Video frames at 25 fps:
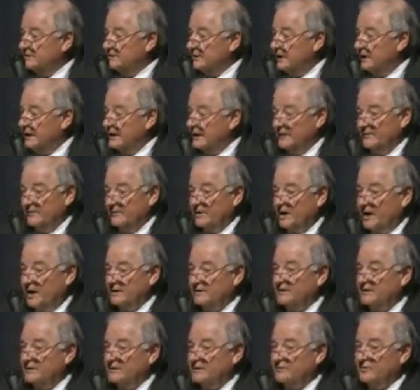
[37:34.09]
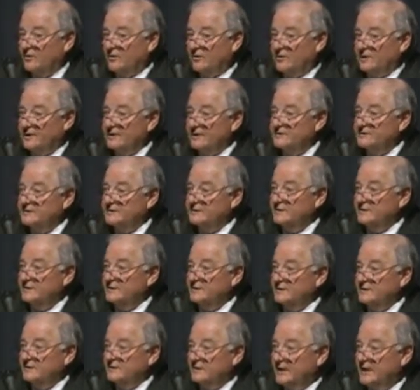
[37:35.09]
in the 1930s.
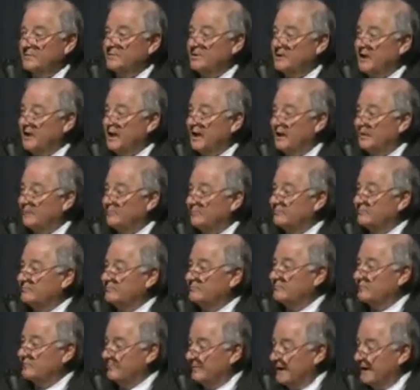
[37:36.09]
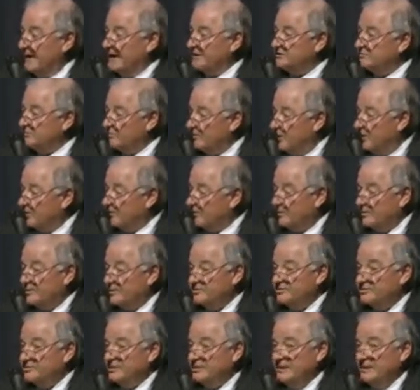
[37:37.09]
They became the mass
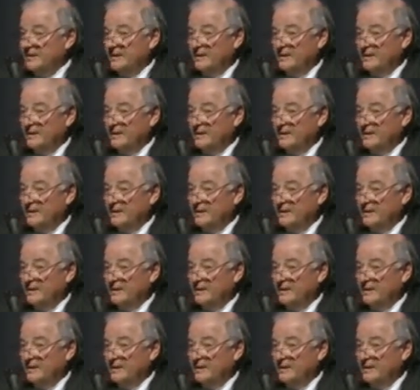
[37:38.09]
murderers